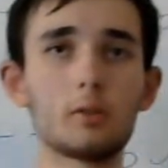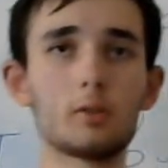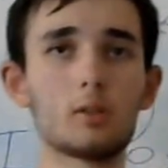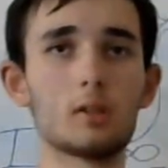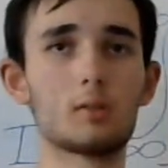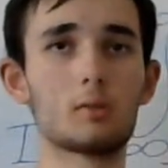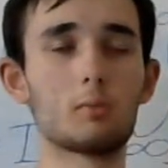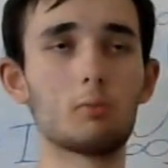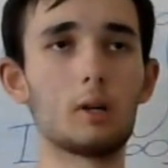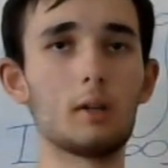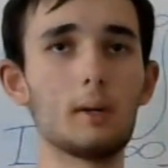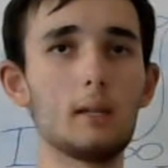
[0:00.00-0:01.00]
is just,
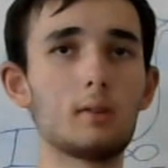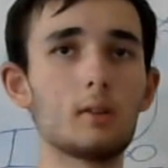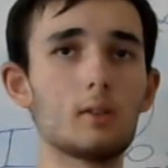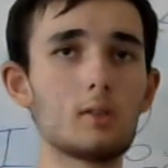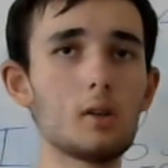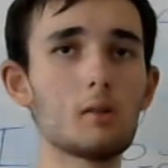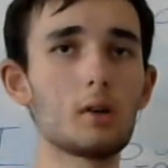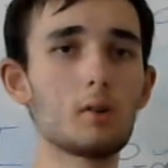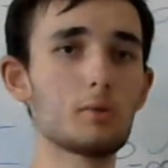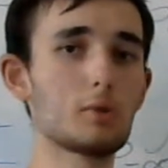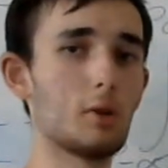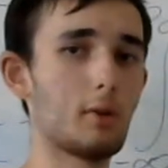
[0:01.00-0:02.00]
well, e to the 0,
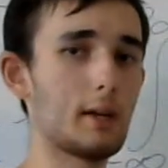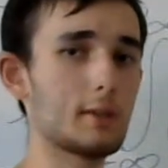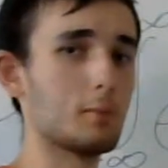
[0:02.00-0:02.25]
so that's